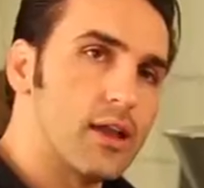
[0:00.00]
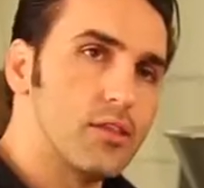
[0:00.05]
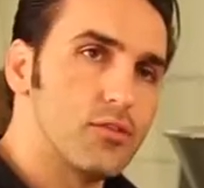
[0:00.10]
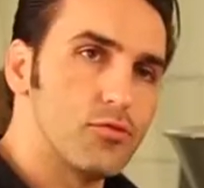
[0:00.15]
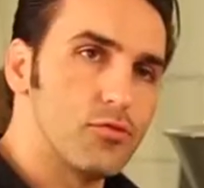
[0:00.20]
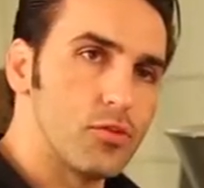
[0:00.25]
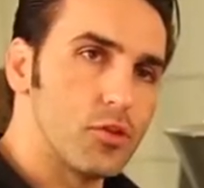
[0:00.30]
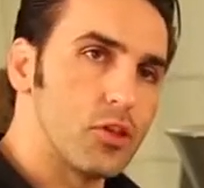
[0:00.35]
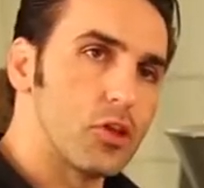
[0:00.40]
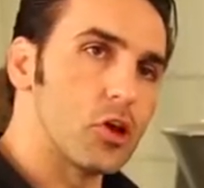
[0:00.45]
and the
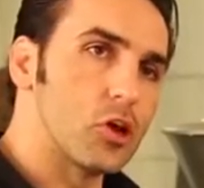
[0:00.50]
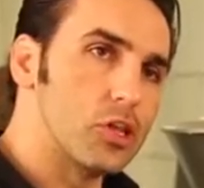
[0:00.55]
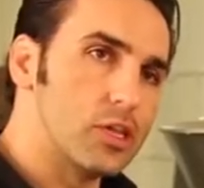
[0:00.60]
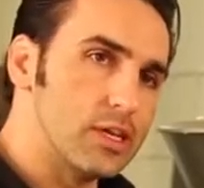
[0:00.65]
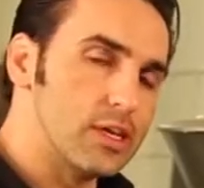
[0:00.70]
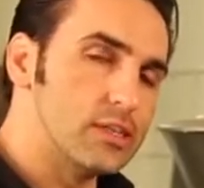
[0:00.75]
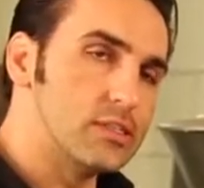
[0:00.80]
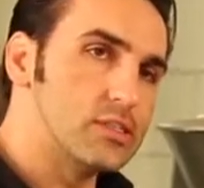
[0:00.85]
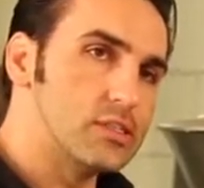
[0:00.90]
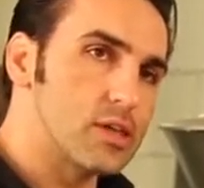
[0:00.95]
filling on
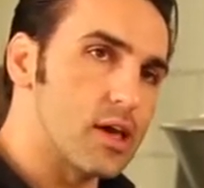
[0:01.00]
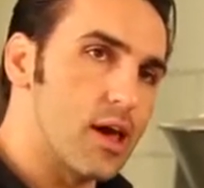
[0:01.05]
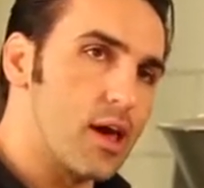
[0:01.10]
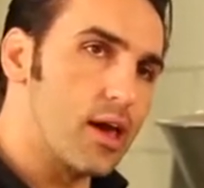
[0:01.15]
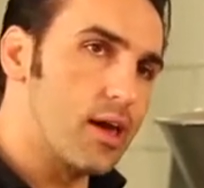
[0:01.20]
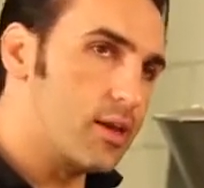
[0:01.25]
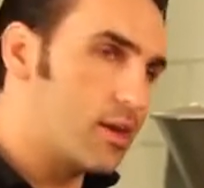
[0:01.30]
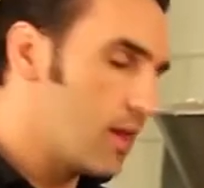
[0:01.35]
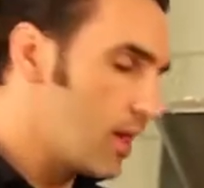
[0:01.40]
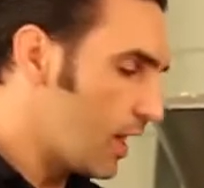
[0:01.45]
the
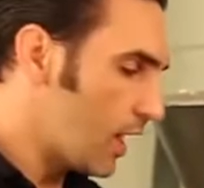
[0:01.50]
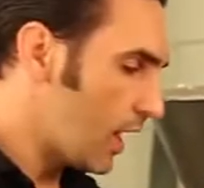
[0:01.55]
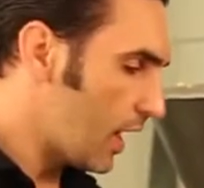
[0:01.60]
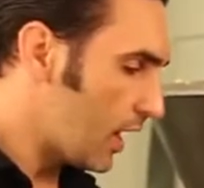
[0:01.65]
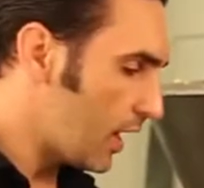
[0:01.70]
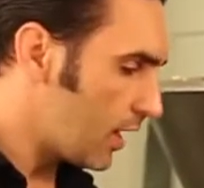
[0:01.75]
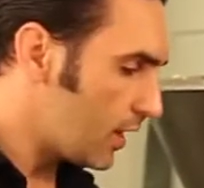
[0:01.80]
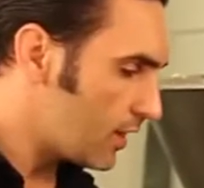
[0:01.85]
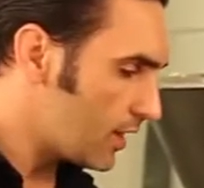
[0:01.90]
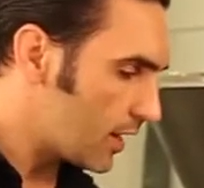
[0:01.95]
inside.
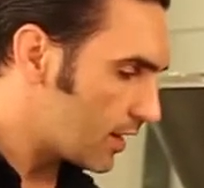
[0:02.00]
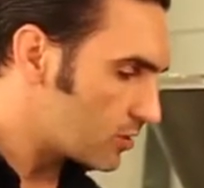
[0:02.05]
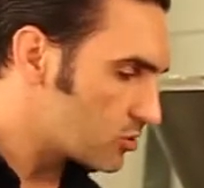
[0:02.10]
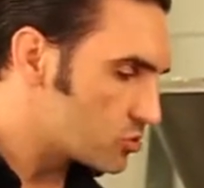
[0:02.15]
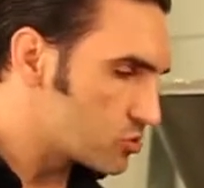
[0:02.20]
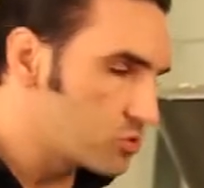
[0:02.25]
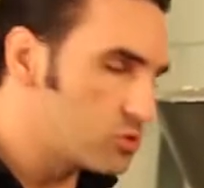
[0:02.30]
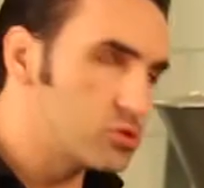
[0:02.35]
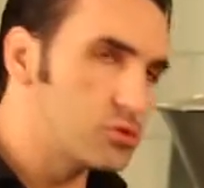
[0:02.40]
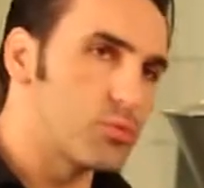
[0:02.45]
And that
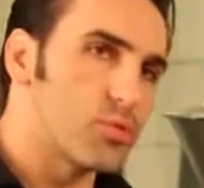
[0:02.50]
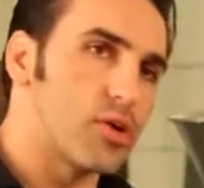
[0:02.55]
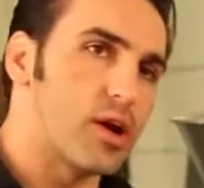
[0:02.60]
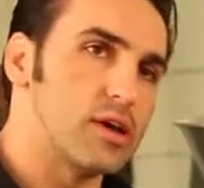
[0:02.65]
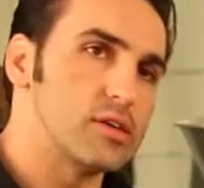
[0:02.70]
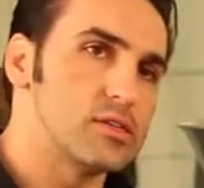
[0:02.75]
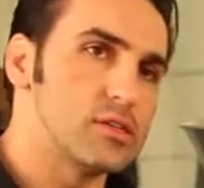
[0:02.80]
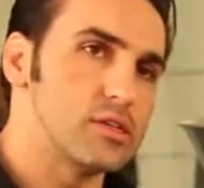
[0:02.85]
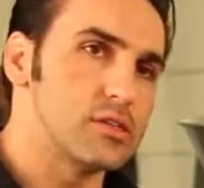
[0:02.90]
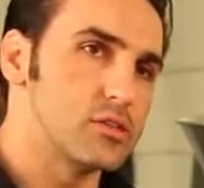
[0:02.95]
extrusion
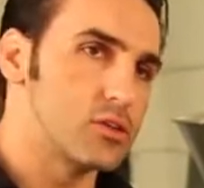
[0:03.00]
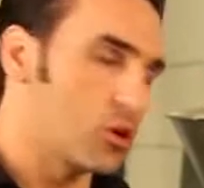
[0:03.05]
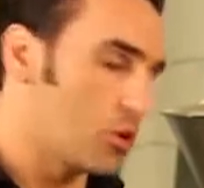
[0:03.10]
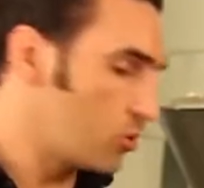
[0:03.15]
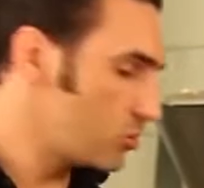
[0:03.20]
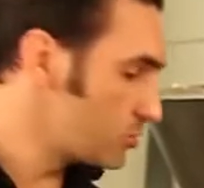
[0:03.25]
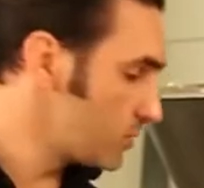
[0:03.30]
process goes,